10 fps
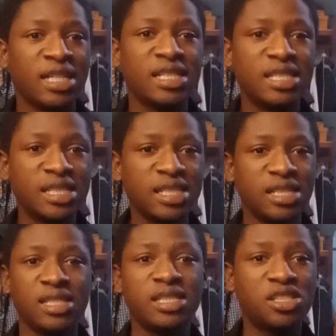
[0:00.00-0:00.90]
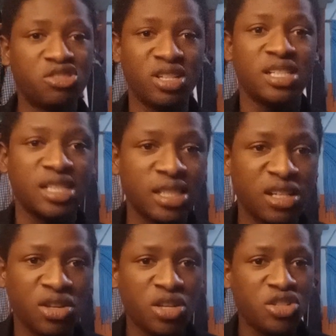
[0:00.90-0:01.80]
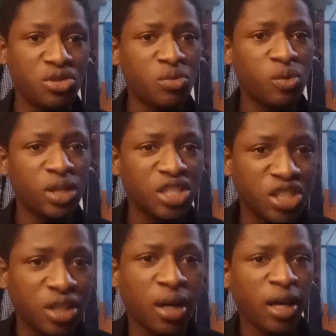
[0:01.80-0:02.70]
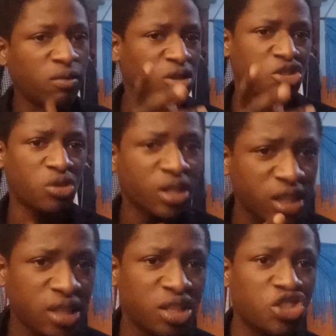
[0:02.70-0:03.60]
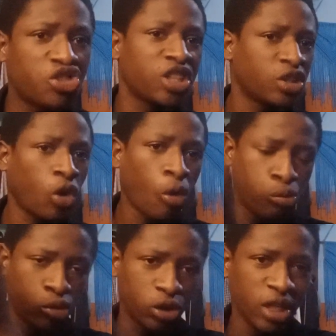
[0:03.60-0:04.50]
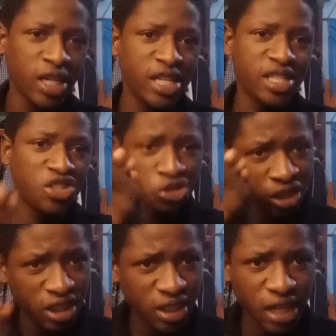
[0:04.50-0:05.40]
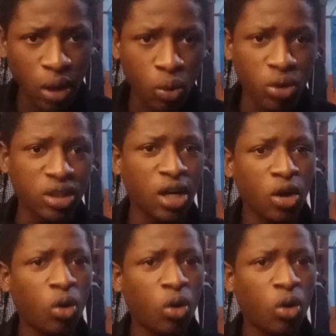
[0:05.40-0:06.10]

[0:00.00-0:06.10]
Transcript: Is it trending? Is it ranging? If it's trending, is it trending upward? Is it trending downward?